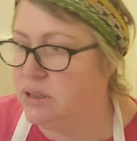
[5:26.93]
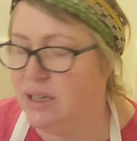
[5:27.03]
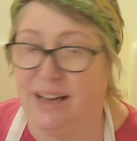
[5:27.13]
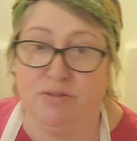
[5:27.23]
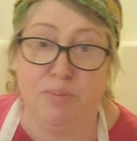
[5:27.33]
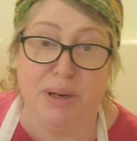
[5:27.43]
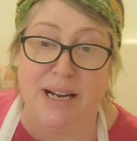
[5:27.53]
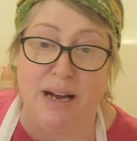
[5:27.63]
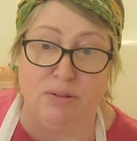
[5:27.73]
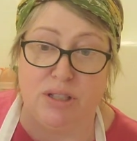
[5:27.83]
I haven't been
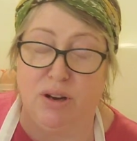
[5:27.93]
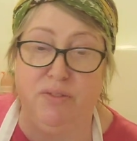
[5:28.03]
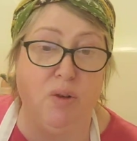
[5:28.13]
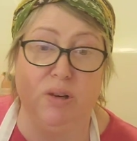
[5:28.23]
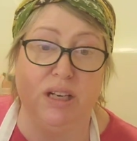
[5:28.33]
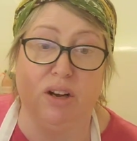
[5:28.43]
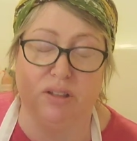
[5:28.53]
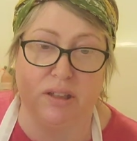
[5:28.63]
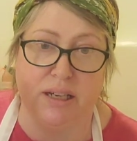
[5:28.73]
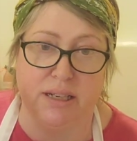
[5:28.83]
out, so I've only
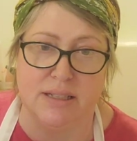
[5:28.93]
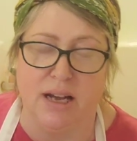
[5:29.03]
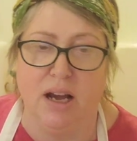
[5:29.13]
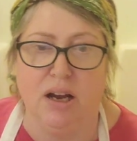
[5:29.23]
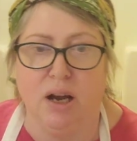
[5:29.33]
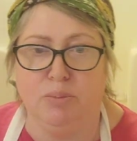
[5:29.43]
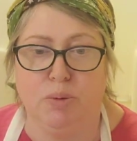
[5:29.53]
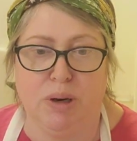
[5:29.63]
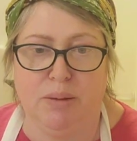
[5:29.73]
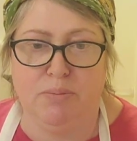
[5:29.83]
got this.
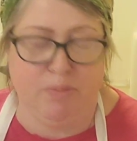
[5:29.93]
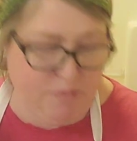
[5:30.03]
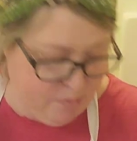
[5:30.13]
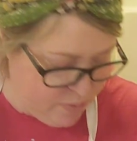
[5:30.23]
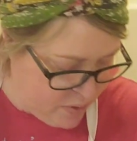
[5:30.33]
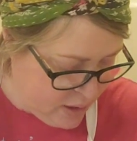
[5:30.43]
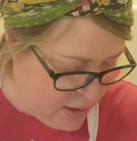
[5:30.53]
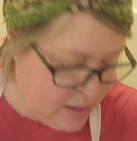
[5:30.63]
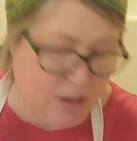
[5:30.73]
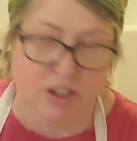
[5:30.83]
But what I'm
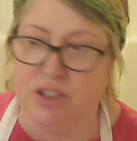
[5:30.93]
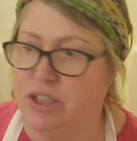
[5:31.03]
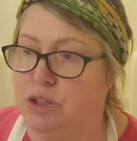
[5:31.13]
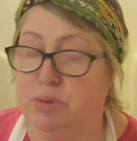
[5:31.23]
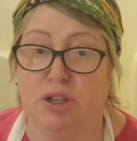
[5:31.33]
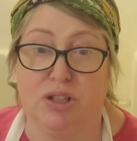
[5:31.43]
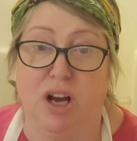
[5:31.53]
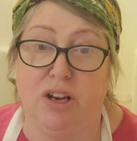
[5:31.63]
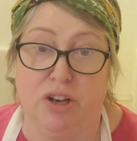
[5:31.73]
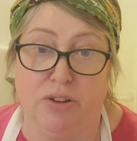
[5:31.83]
thinking I can do, because
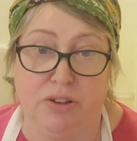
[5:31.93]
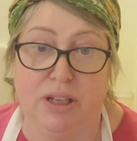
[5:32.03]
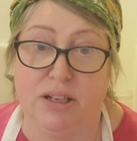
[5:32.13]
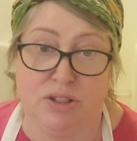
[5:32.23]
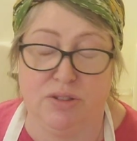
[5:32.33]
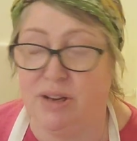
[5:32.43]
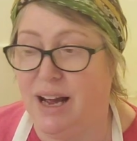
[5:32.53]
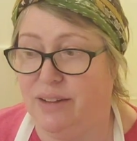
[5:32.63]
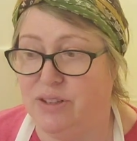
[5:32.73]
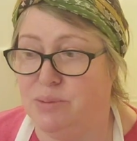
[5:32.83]
another thing I do not
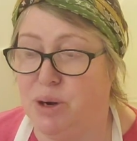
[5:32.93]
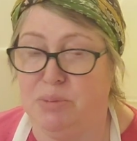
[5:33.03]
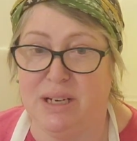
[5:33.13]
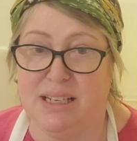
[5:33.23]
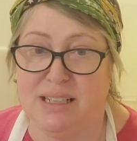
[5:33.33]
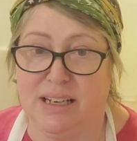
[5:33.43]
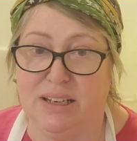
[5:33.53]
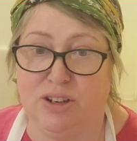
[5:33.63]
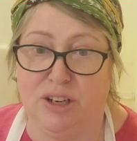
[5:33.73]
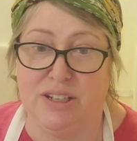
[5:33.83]
have at the moment is any
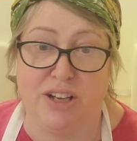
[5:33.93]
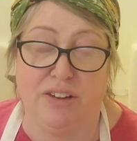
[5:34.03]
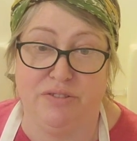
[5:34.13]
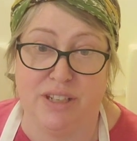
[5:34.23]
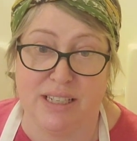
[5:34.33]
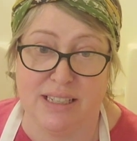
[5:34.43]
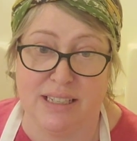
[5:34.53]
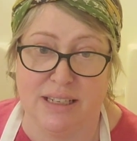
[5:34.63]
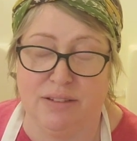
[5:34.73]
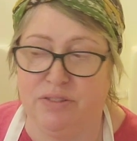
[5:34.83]
colour dye
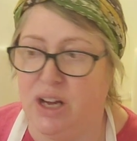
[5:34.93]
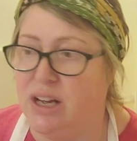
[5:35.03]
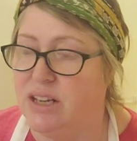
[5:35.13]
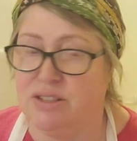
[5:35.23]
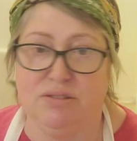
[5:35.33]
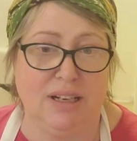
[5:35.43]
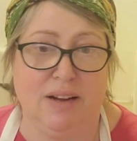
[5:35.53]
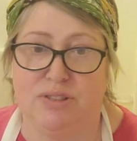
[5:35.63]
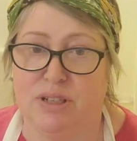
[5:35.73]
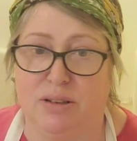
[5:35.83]
fixative. So I'm going
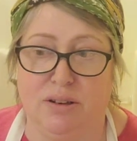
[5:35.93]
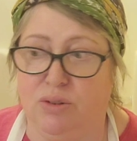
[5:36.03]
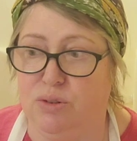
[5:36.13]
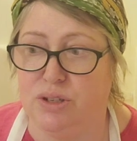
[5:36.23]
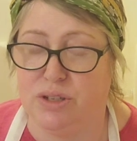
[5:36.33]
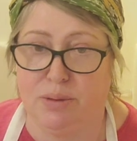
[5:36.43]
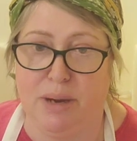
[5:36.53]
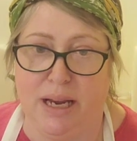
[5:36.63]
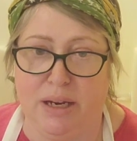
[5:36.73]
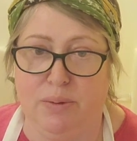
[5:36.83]
to have to order some
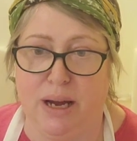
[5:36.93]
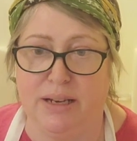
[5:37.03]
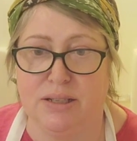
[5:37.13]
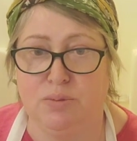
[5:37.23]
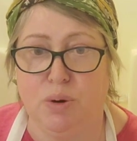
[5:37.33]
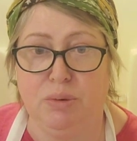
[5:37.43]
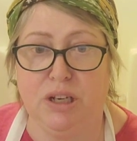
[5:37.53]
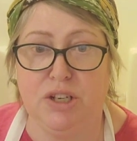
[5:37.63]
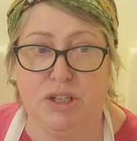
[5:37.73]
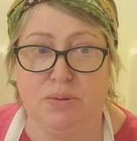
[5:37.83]
anyway. So what we're
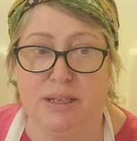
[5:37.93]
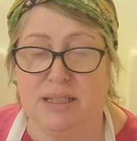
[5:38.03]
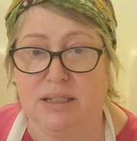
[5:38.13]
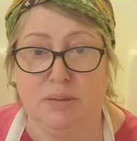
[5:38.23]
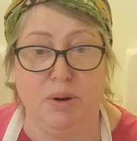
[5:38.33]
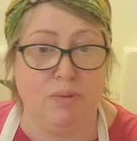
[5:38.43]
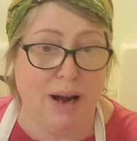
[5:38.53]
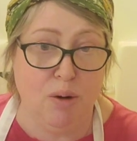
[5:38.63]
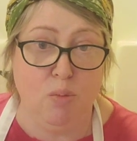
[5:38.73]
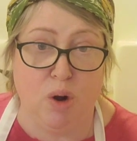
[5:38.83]
going to do is it's going to be
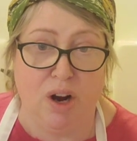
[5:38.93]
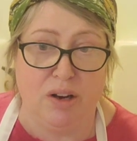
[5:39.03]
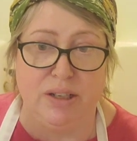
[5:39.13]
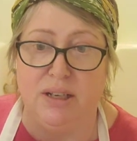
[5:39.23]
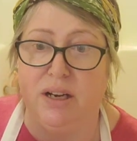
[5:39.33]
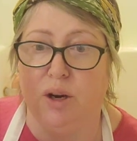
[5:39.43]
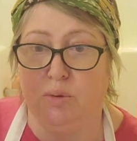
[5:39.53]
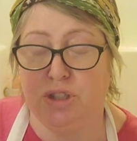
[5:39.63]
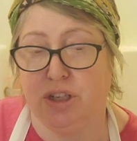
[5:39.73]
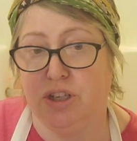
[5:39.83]
round one.
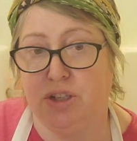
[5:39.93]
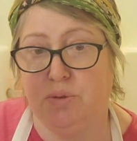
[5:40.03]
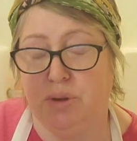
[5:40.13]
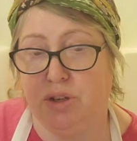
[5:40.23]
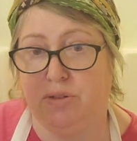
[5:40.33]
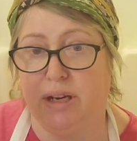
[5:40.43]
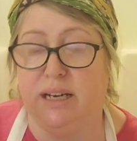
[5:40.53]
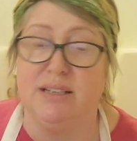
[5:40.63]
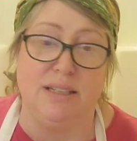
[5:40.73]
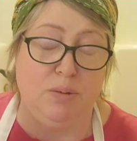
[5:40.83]
We're just going to do it with a
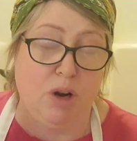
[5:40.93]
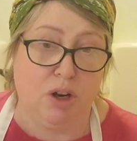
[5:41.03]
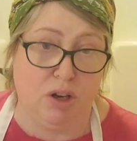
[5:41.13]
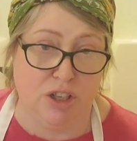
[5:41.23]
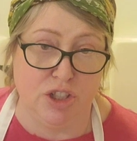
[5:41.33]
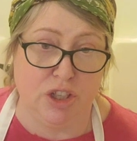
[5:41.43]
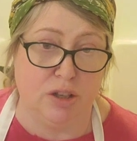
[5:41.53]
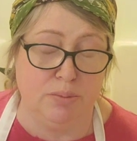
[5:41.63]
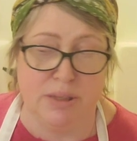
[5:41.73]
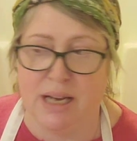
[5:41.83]
green, see what colour she
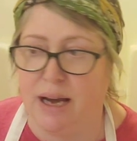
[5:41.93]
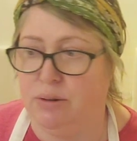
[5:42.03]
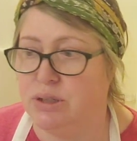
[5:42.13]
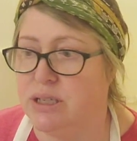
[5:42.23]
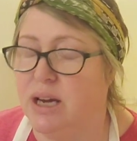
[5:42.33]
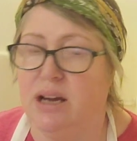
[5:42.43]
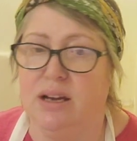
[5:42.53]
comes out.